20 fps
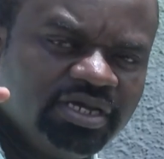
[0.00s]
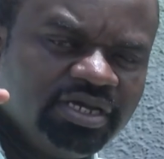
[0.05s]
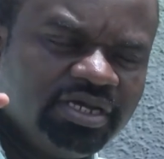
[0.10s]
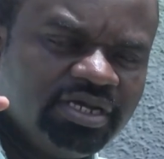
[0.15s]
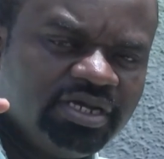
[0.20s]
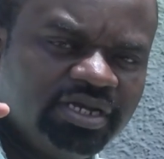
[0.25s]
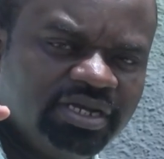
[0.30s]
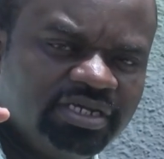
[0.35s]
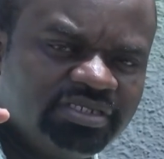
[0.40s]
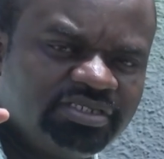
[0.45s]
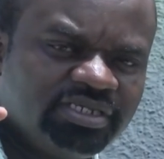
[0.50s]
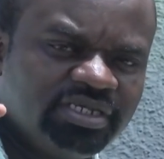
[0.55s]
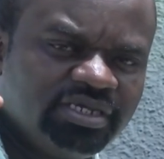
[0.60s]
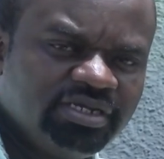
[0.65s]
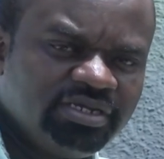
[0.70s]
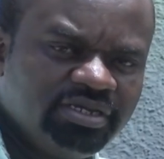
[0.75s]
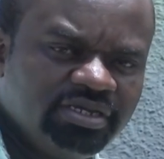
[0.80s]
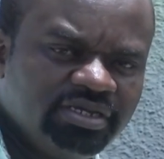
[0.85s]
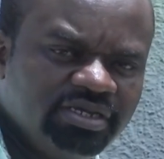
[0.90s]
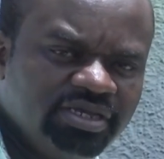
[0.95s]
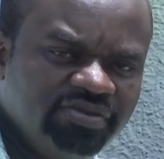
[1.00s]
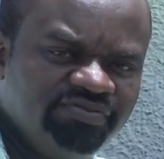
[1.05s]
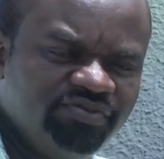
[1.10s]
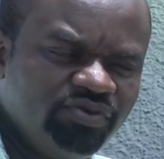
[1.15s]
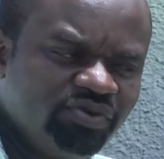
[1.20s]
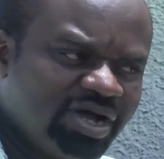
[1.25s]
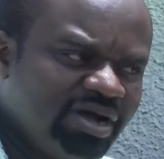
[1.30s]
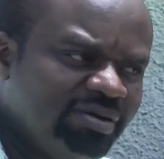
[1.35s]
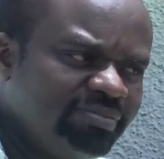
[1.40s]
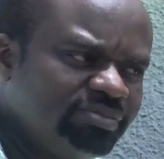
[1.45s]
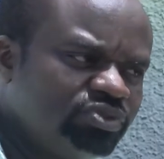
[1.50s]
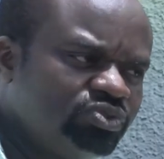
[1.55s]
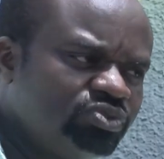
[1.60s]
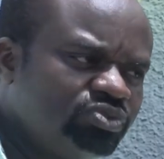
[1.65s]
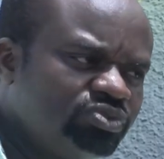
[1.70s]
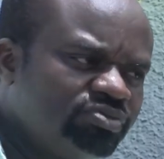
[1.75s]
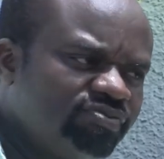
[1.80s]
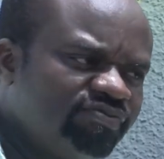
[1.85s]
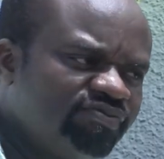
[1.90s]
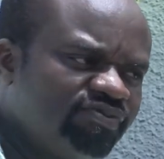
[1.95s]
Let's say, if you come
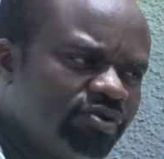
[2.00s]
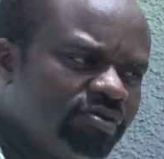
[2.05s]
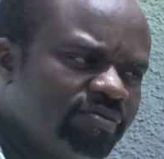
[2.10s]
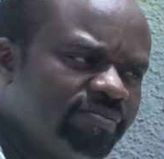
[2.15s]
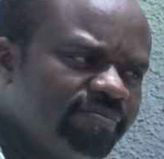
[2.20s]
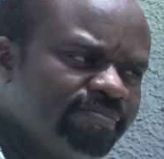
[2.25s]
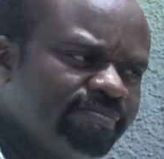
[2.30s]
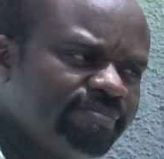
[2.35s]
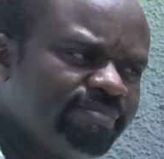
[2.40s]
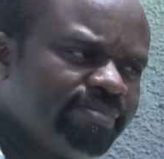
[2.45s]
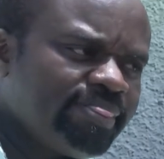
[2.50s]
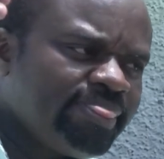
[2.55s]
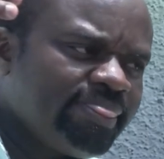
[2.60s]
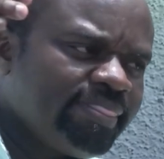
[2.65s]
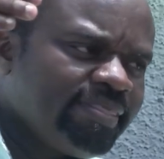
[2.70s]
from